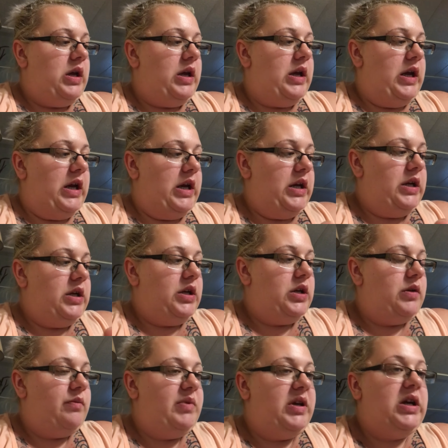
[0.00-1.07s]
And
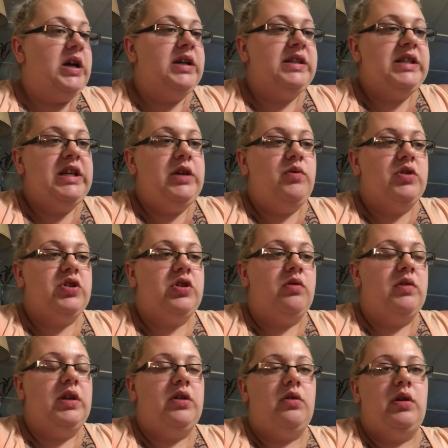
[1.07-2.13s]
because he was
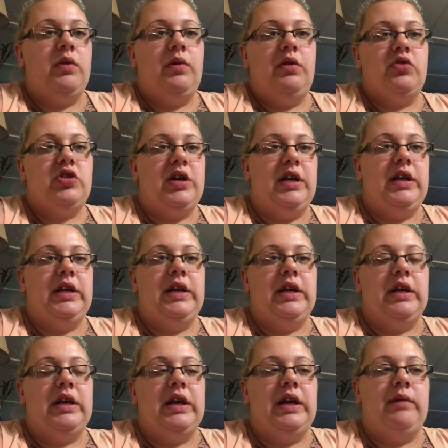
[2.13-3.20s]
so little and we were trying to
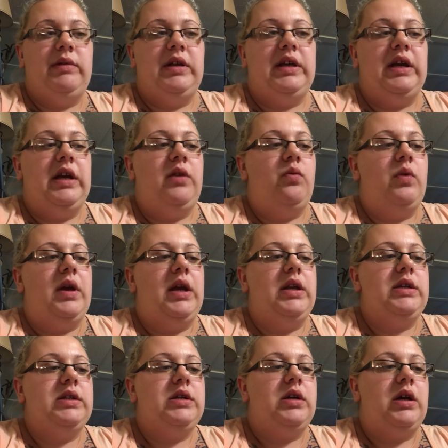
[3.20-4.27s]
get him to gain
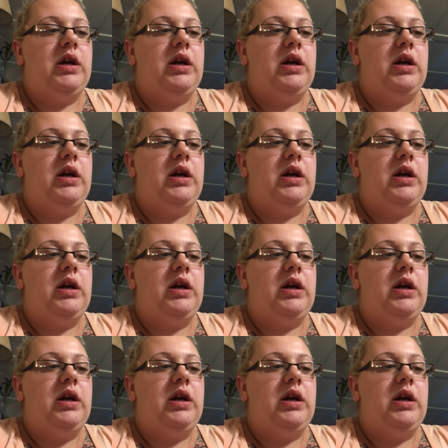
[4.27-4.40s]
weight,